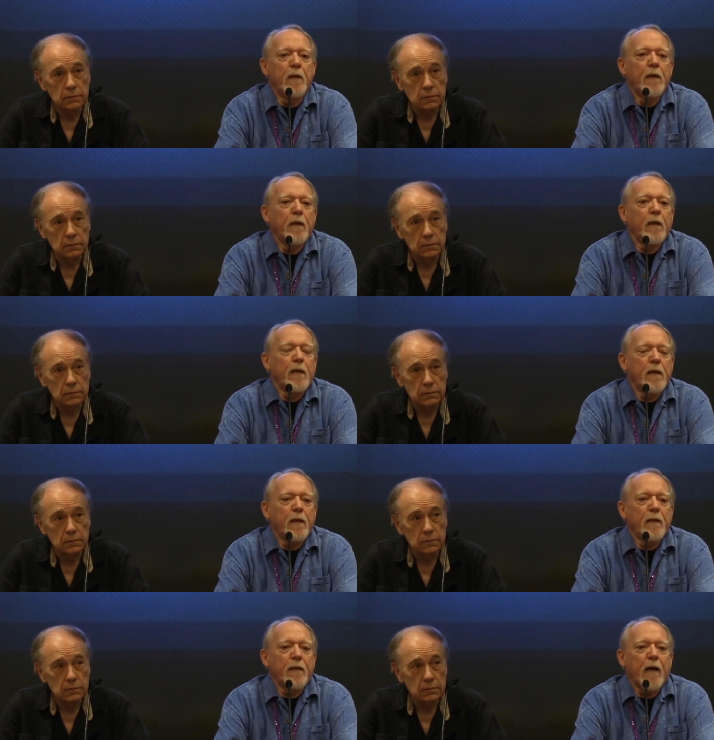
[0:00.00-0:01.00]

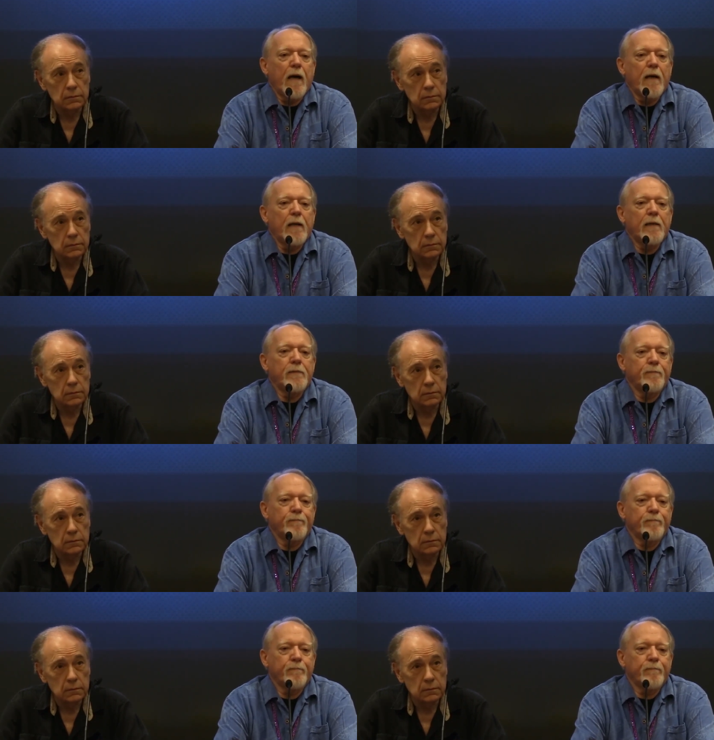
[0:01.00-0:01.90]
(silence)